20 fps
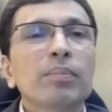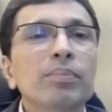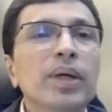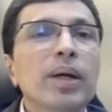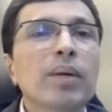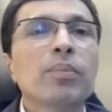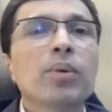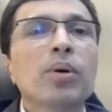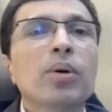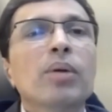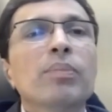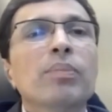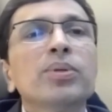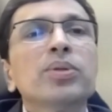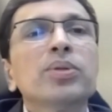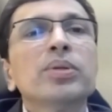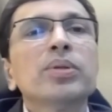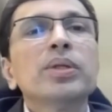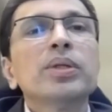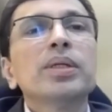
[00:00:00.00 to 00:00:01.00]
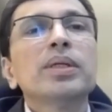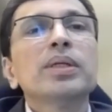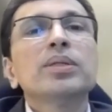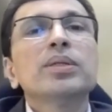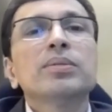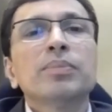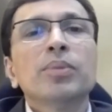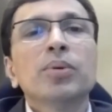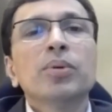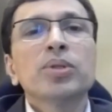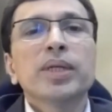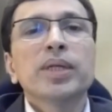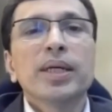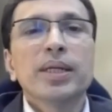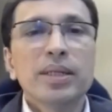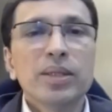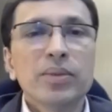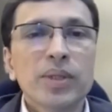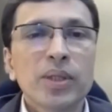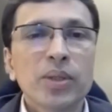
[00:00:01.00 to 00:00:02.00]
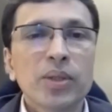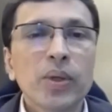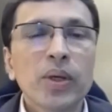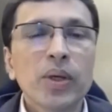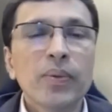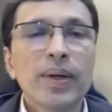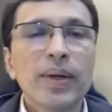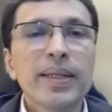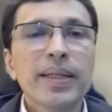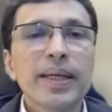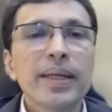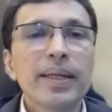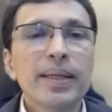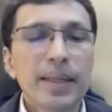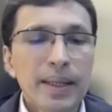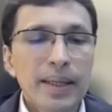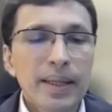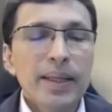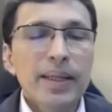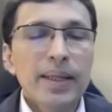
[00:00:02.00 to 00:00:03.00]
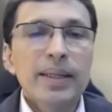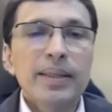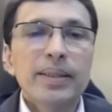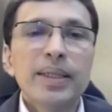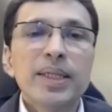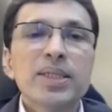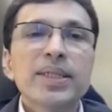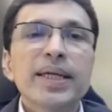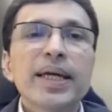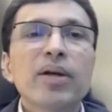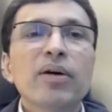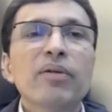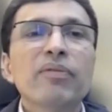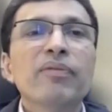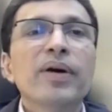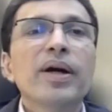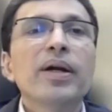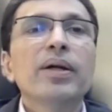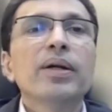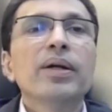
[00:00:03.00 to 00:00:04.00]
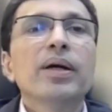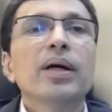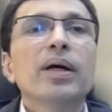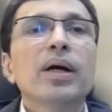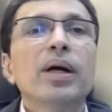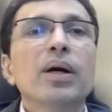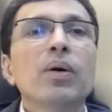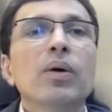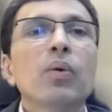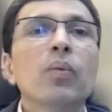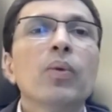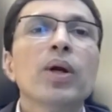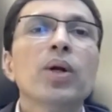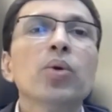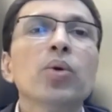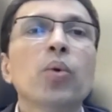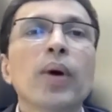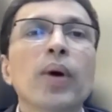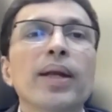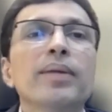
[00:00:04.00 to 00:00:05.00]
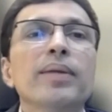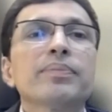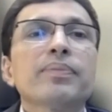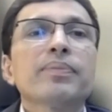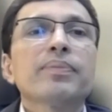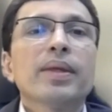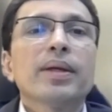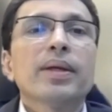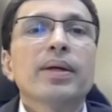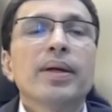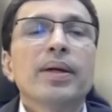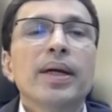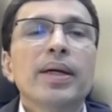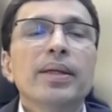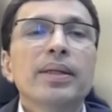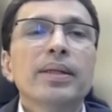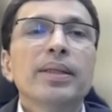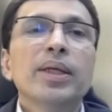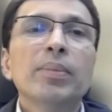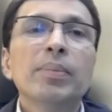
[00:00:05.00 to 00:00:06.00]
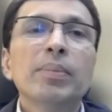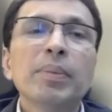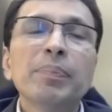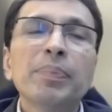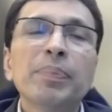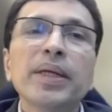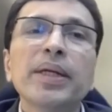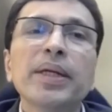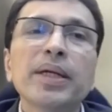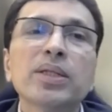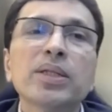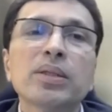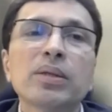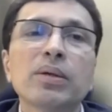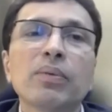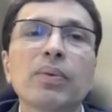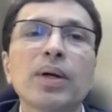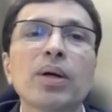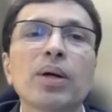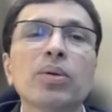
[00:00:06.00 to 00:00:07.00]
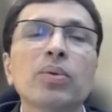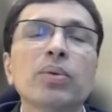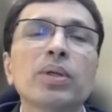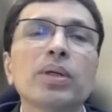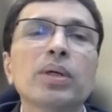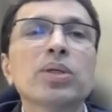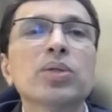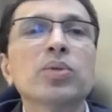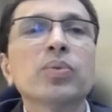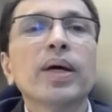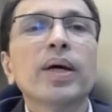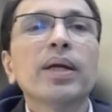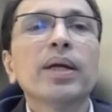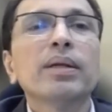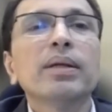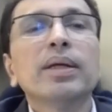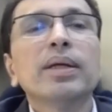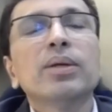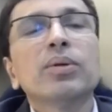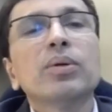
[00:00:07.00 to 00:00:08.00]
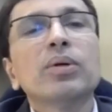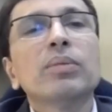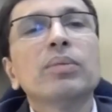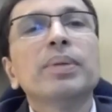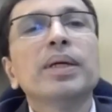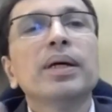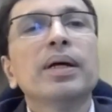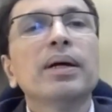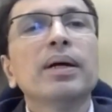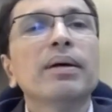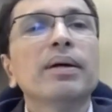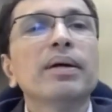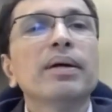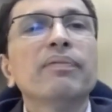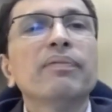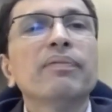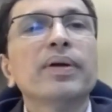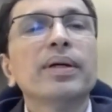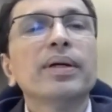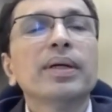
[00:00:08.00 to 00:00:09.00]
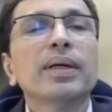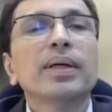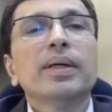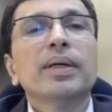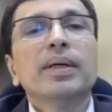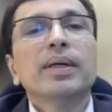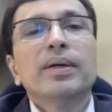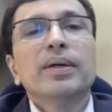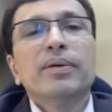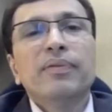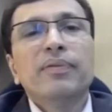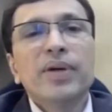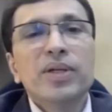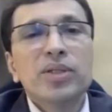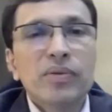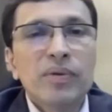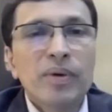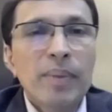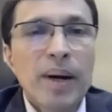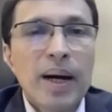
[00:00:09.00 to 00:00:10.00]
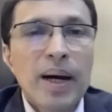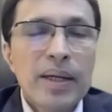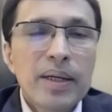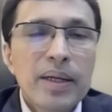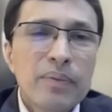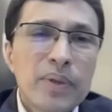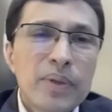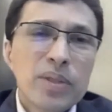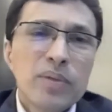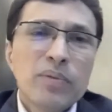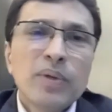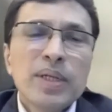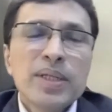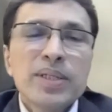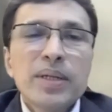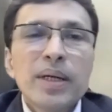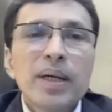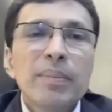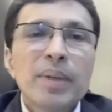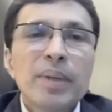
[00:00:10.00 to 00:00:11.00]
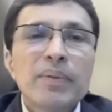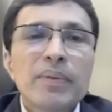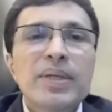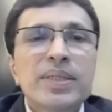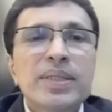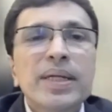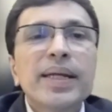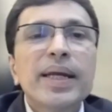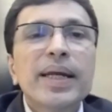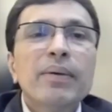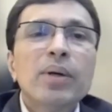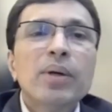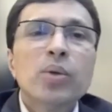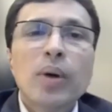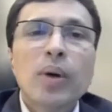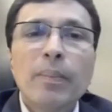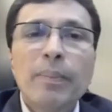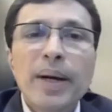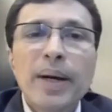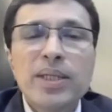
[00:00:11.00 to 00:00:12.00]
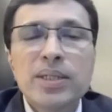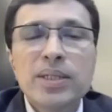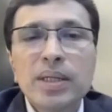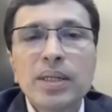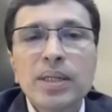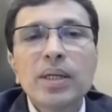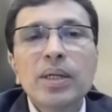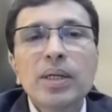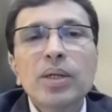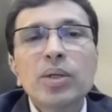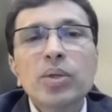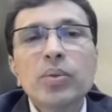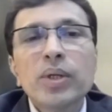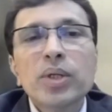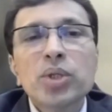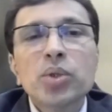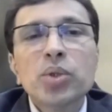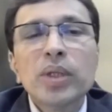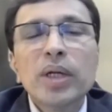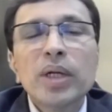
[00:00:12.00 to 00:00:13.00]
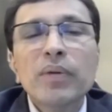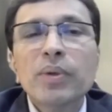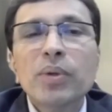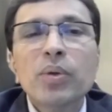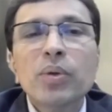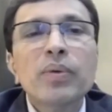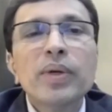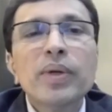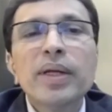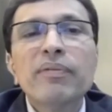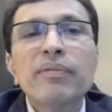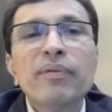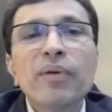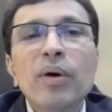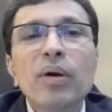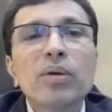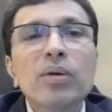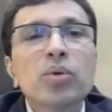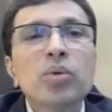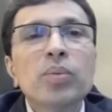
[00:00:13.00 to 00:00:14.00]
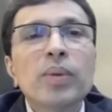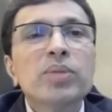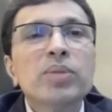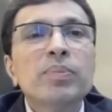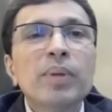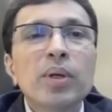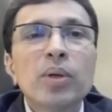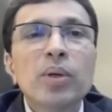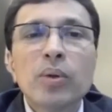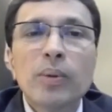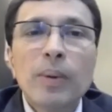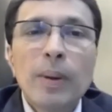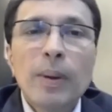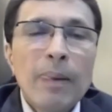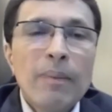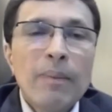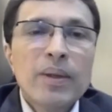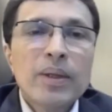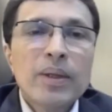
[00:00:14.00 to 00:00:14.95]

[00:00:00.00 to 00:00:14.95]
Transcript: there are more opportunities, more sectors which are doing well, then this style of fund will do well, right? There'll be periods, 1 or 2 years, where it could be a different phase of a market, which we'll struggle, but we'll still try to do our best to ensure that we don't really fall too much below.